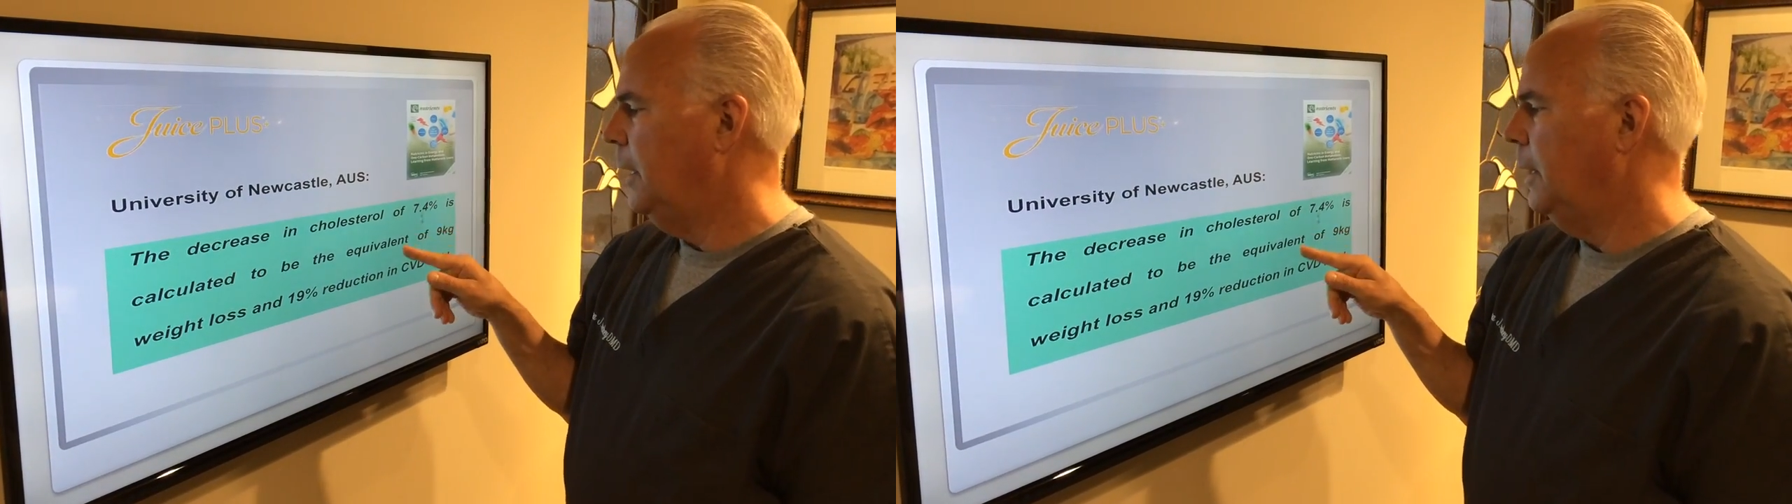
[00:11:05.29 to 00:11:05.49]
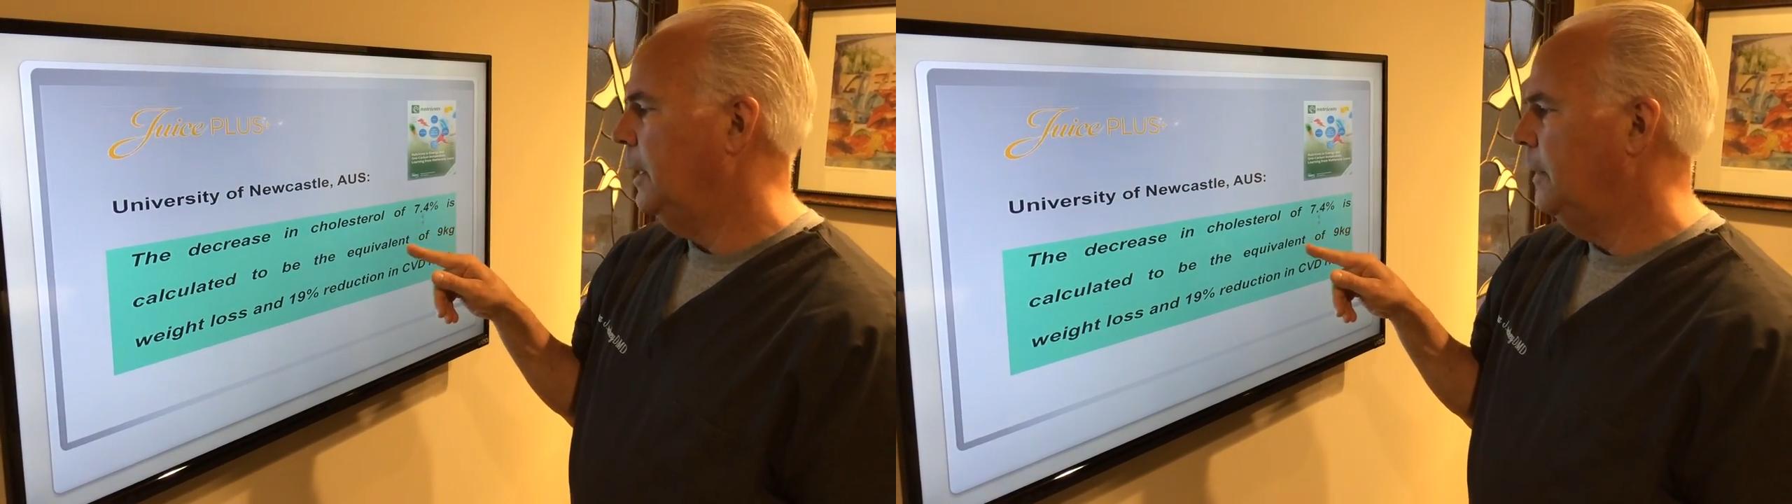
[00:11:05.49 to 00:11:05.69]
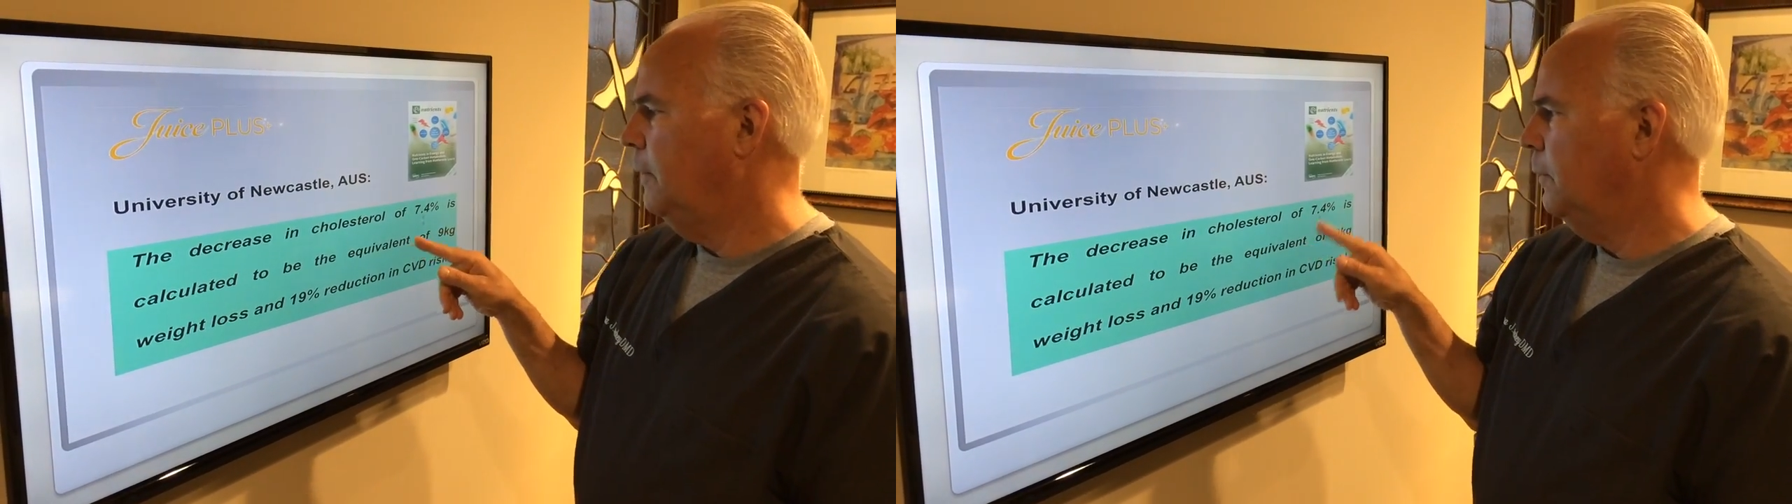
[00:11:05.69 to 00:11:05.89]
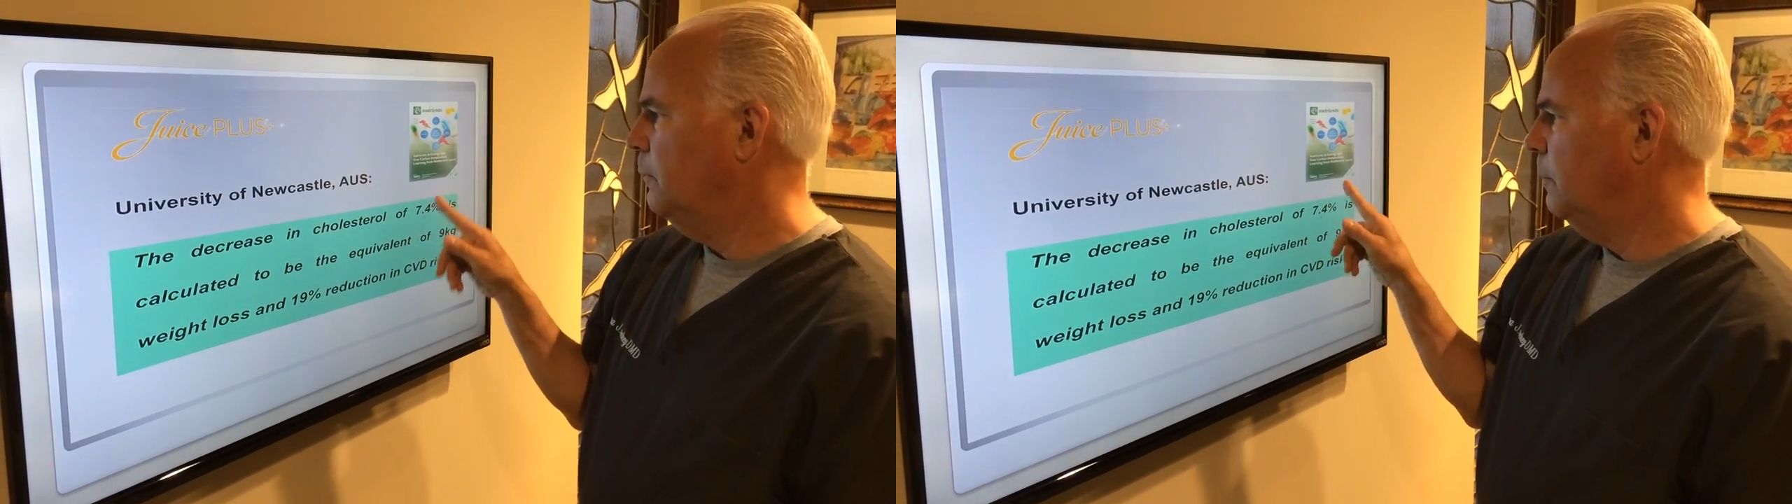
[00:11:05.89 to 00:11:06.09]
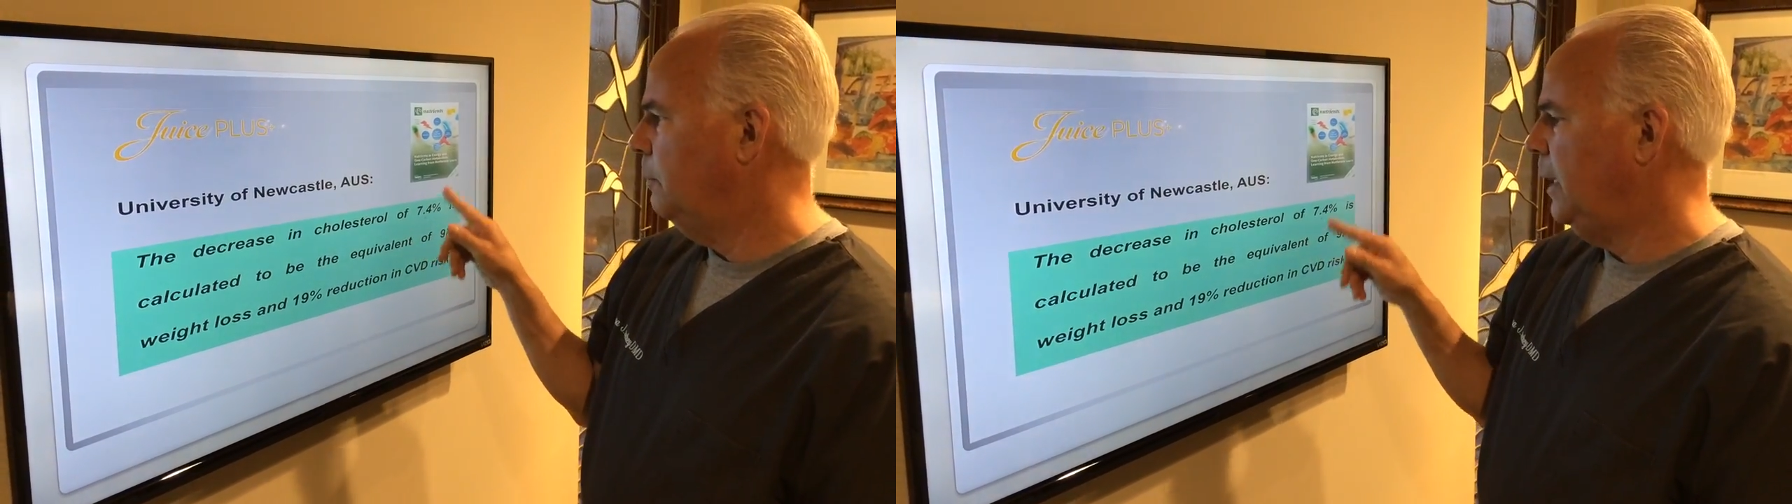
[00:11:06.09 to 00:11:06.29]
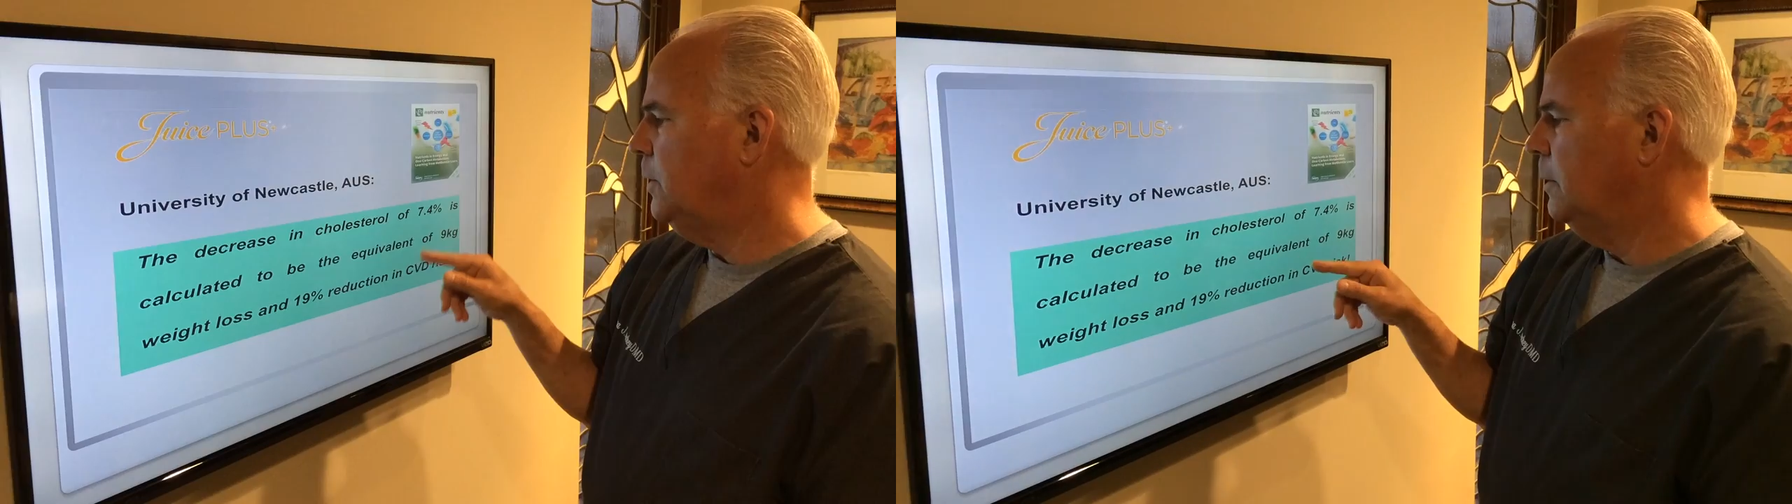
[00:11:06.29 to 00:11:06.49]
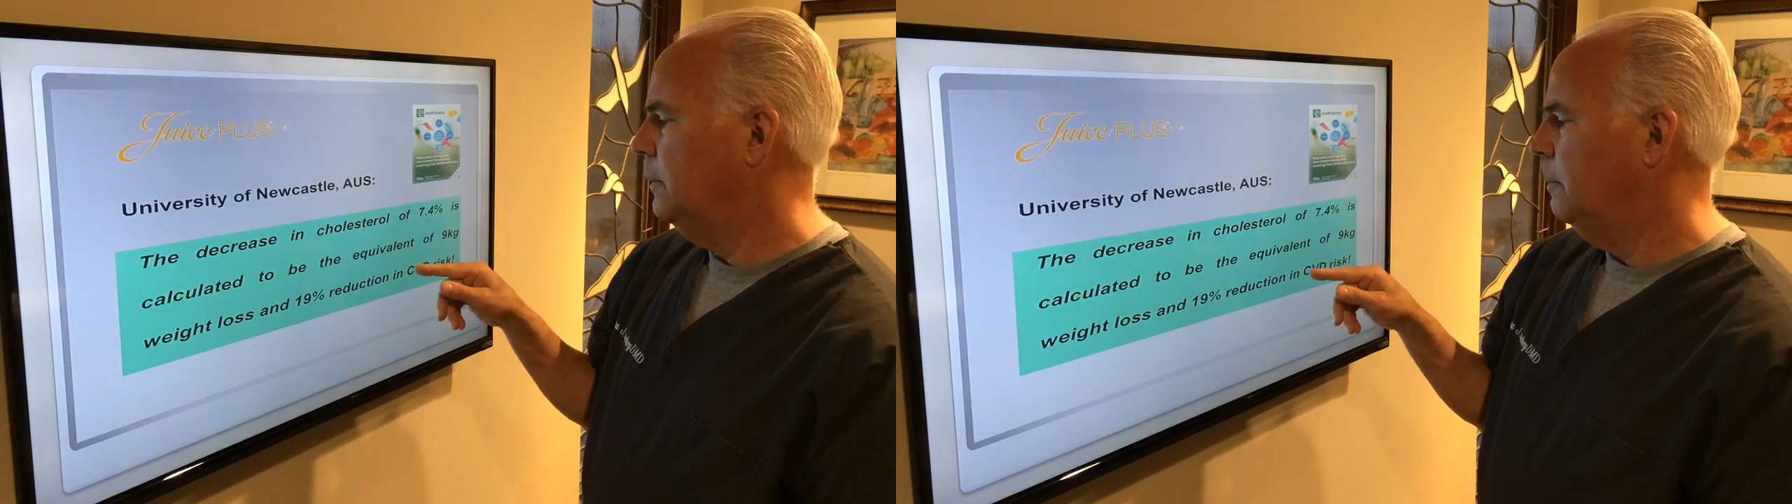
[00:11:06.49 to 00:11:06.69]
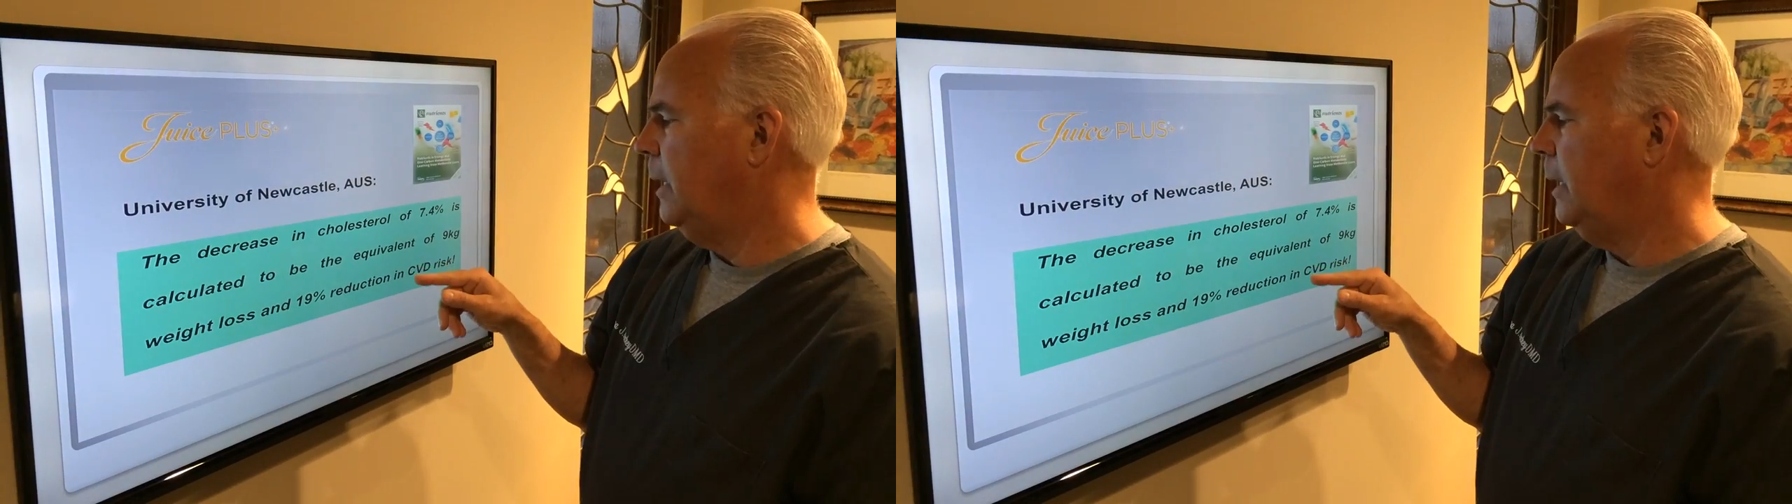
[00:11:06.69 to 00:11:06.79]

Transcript: uh, in this patient